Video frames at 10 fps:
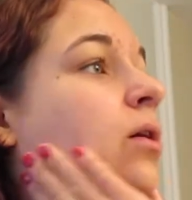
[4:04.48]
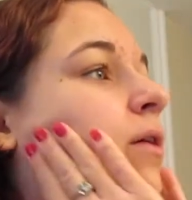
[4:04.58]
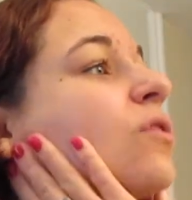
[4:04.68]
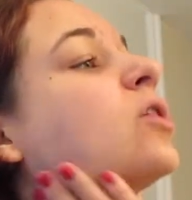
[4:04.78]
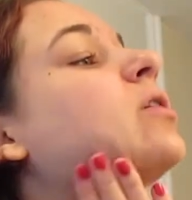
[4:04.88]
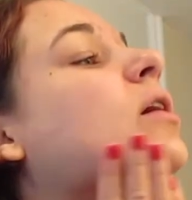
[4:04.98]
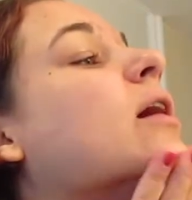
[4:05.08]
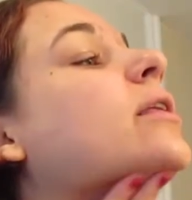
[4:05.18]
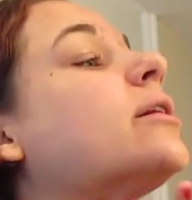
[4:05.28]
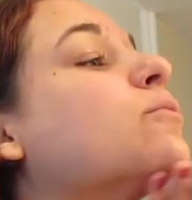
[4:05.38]
I've heard a
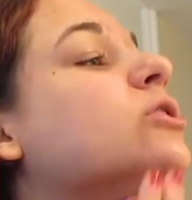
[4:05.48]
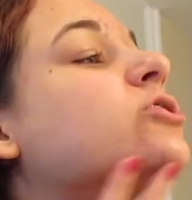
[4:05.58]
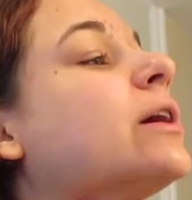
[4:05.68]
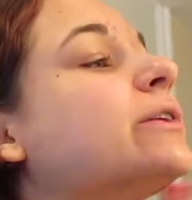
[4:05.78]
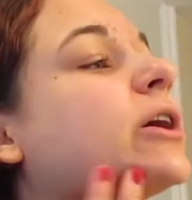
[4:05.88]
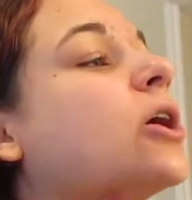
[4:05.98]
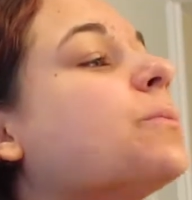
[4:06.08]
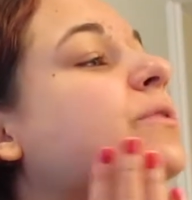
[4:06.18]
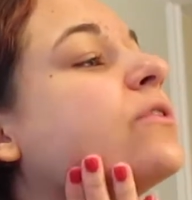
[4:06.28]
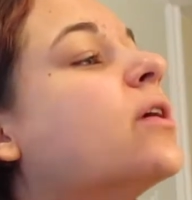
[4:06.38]
lot like moisturizer
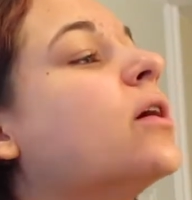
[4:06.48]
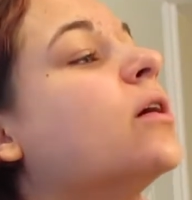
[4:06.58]
helps